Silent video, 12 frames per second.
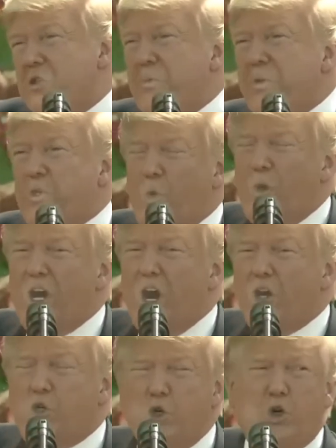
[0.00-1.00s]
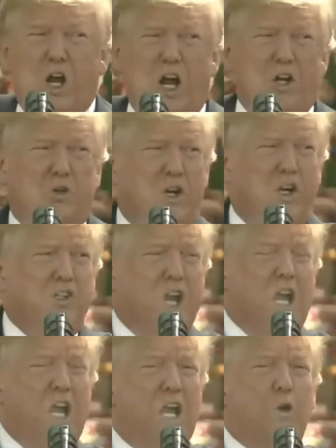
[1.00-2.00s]
between our two countries.
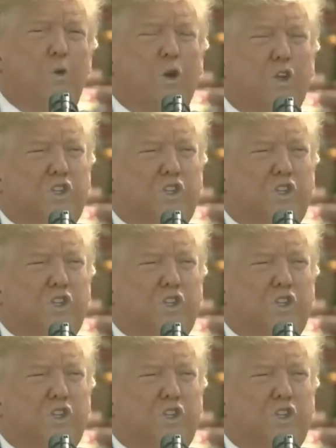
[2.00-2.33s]
It was